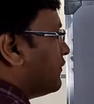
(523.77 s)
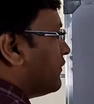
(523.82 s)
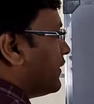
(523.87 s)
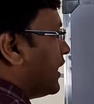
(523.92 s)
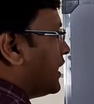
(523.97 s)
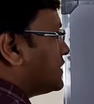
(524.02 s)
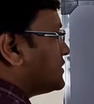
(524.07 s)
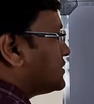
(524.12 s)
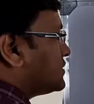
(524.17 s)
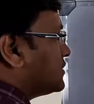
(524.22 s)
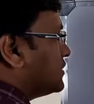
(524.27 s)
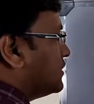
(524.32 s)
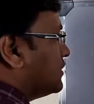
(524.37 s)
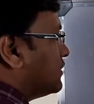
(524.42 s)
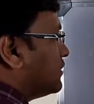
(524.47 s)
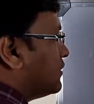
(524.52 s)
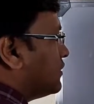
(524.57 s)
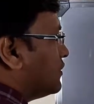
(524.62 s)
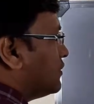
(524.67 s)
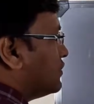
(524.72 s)
fast
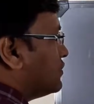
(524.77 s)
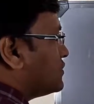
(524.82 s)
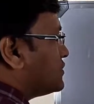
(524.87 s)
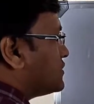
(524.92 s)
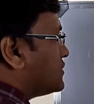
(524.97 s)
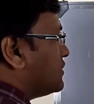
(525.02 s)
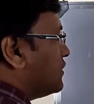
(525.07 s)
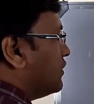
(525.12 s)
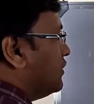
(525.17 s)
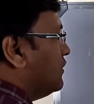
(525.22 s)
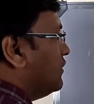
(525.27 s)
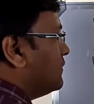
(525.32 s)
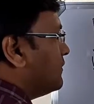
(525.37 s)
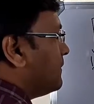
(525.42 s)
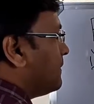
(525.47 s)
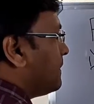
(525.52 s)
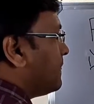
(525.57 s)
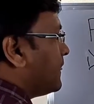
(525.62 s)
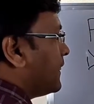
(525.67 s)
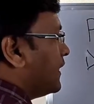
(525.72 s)
to
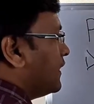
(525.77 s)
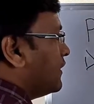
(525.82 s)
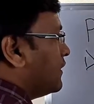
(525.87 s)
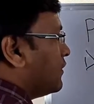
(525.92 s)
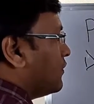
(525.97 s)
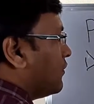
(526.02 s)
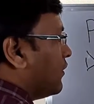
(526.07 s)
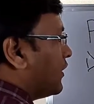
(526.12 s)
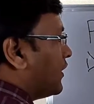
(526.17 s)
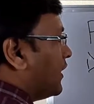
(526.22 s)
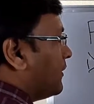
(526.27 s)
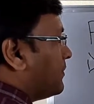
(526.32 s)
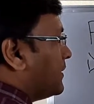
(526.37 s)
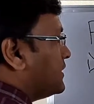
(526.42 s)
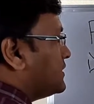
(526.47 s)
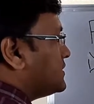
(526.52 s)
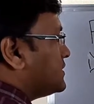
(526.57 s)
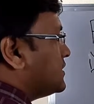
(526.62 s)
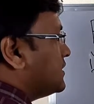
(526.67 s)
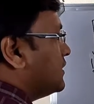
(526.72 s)
slow, what
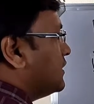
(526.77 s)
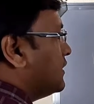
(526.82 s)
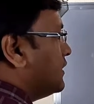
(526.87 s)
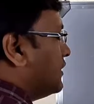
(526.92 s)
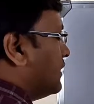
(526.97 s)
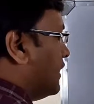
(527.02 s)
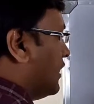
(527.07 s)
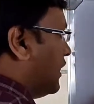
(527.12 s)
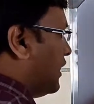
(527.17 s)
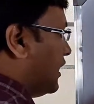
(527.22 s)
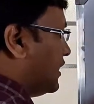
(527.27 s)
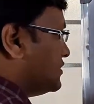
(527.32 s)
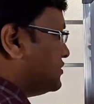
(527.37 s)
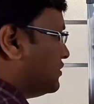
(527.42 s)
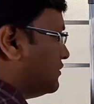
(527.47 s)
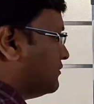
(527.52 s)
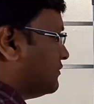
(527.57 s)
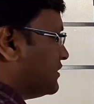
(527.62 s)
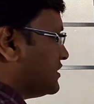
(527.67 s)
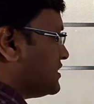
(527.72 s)
happens?
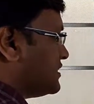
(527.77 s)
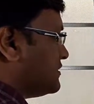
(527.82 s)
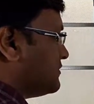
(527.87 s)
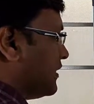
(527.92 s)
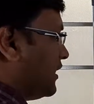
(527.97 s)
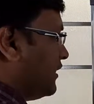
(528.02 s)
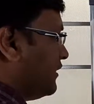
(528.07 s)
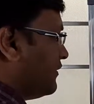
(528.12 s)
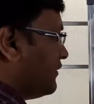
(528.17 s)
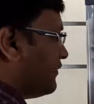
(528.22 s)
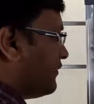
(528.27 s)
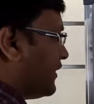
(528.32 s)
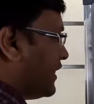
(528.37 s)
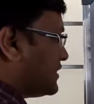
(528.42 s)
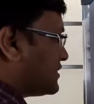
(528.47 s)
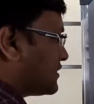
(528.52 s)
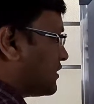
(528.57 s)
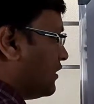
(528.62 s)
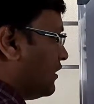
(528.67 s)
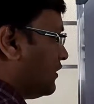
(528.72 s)
Assume this is my
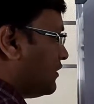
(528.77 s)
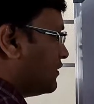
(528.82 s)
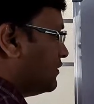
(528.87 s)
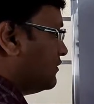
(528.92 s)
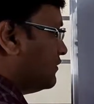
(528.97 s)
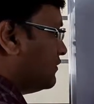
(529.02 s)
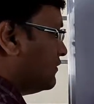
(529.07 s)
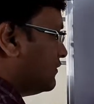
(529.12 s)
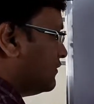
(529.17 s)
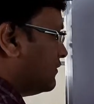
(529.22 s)
fast clock.